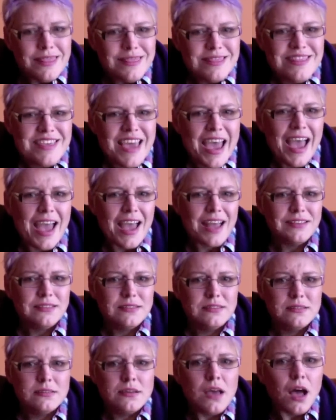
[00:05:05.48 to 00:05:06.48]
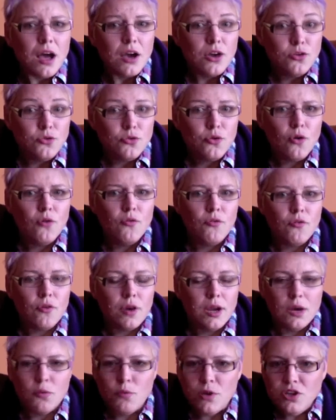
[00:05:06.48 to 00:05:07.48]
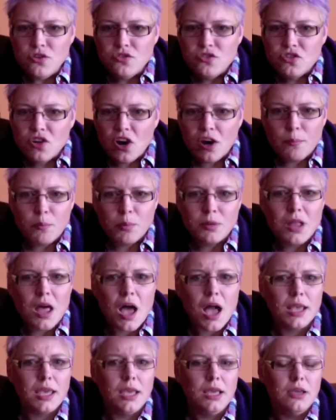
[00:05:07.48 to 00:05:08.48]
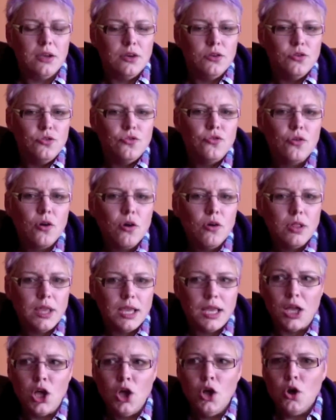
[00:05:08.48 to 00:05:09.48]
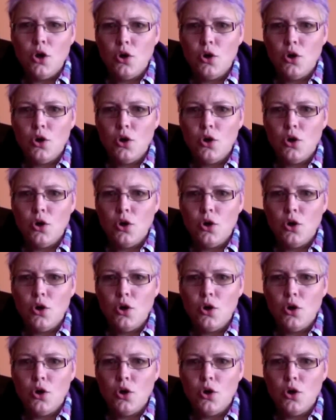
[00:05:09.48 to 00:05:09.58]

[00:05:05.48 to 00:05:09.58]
That's a control freak when you start blocking and controlling